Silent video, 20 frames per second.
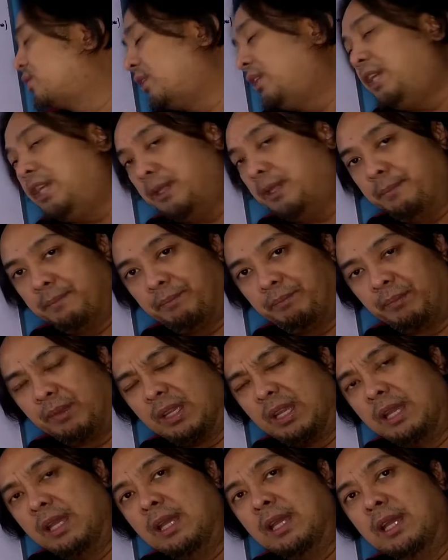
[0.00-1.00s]
DM.
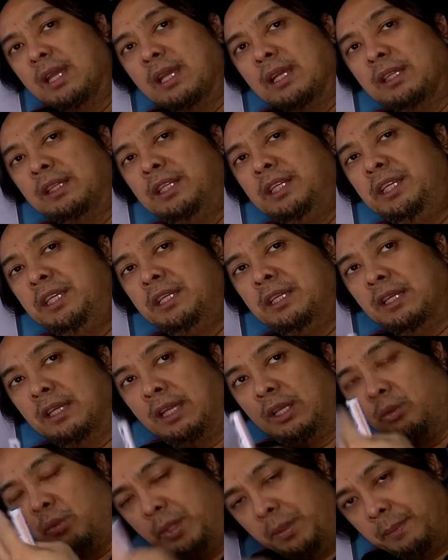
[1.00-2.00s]
The
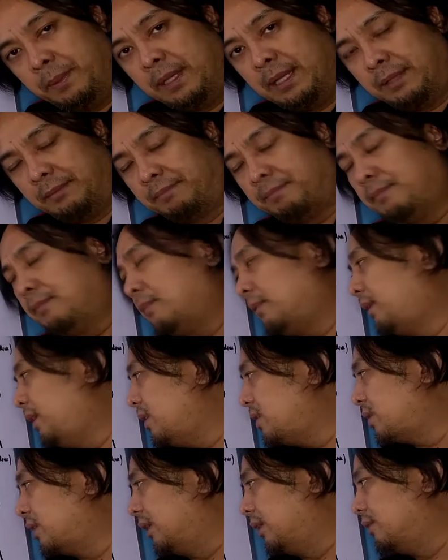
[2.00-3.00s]
equivalent
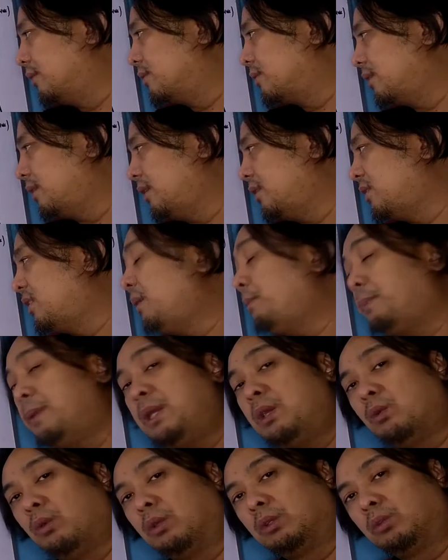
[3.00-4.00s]
distance is
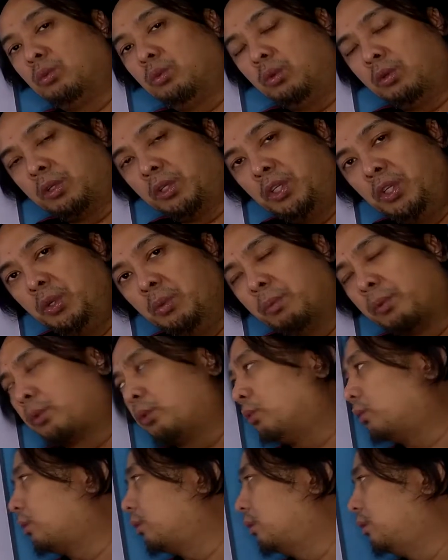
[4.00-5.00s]
simply equal to the cube
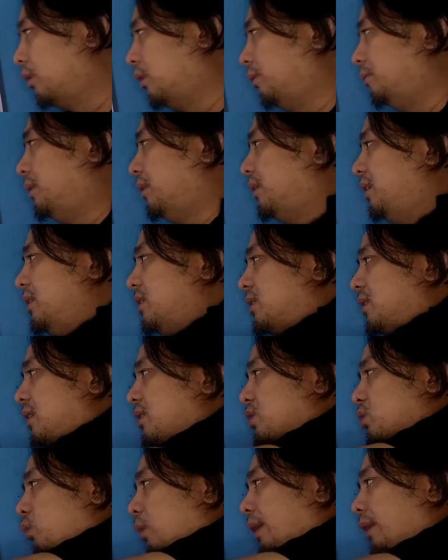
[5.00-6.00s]
root of the
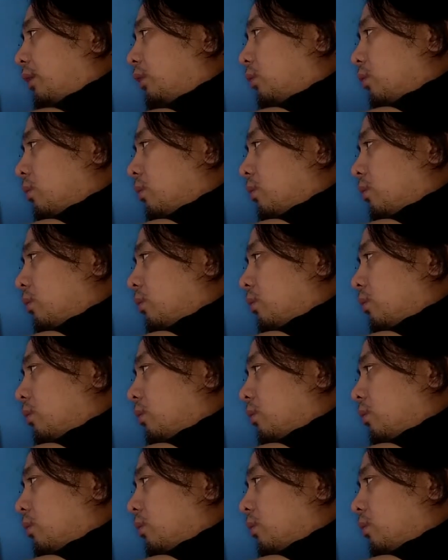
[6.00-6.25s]
distance 1,